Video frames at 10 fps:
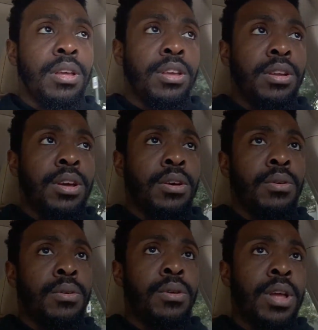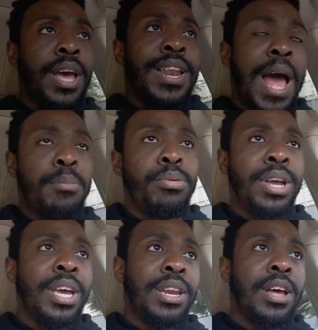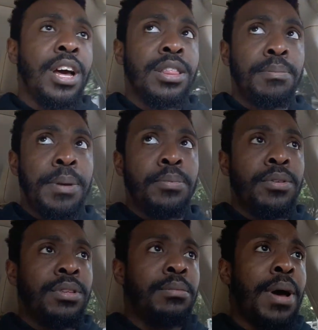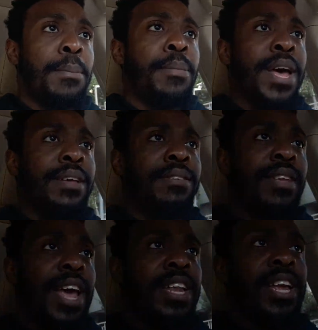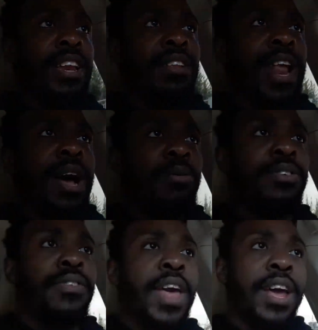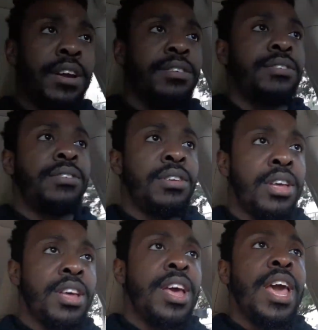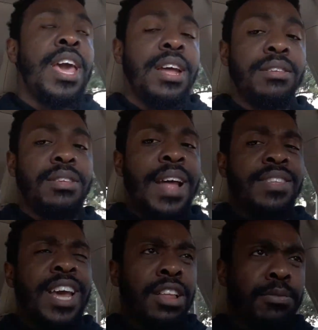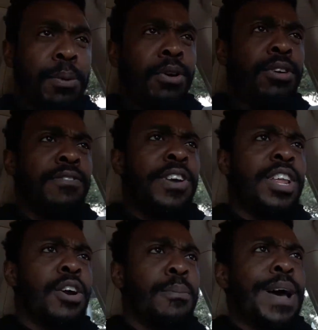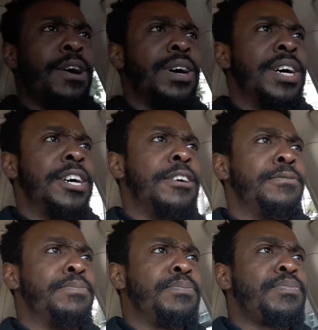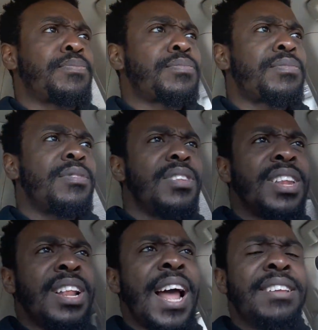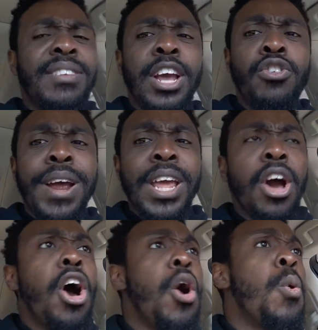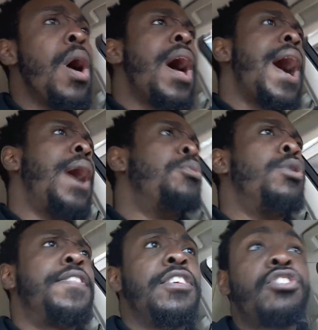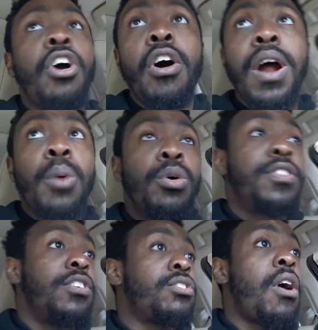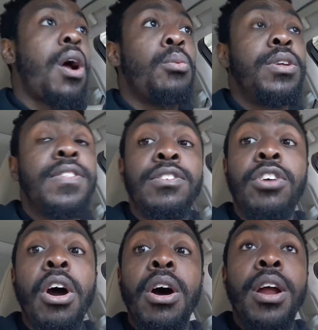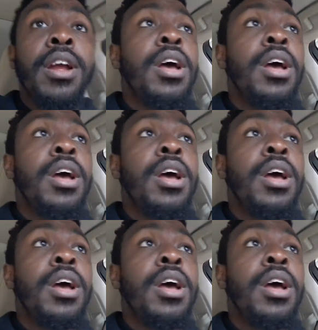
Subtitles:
you know, and not bringing other people into my mess, and then now it's theirs. Hence, I think I spoke on a video about like I said, credit. Oh, I want this car, I want this car, I want this car.